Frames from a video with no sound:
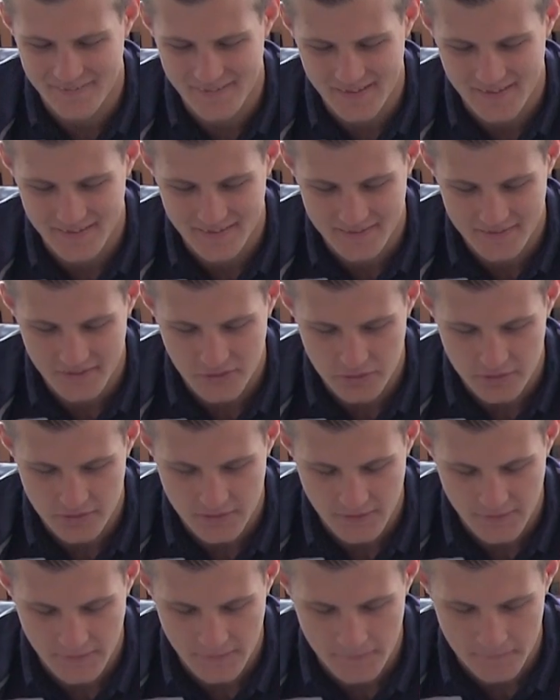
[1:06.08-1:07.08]
I think it's
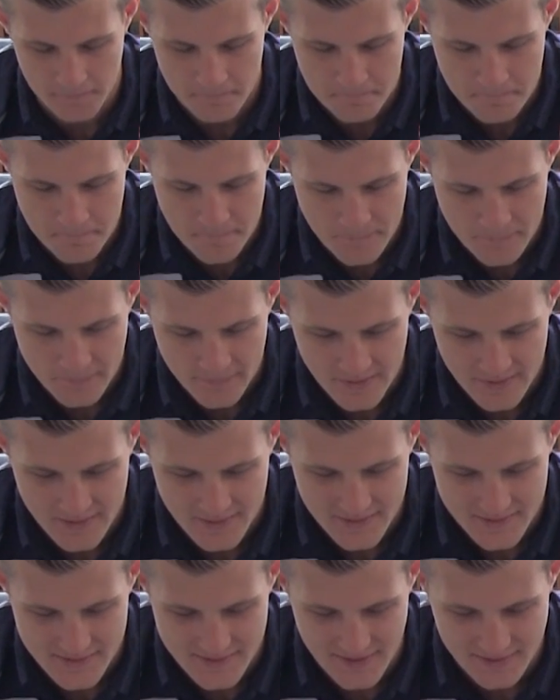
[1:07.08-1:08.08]
not um,
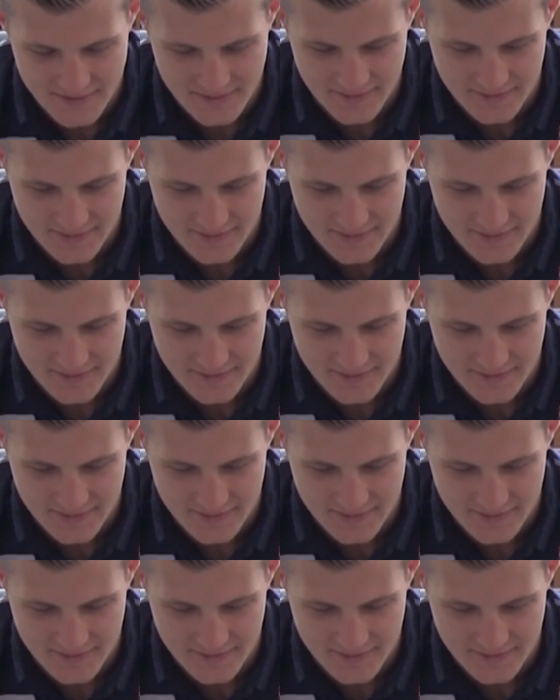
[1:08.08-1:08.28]
set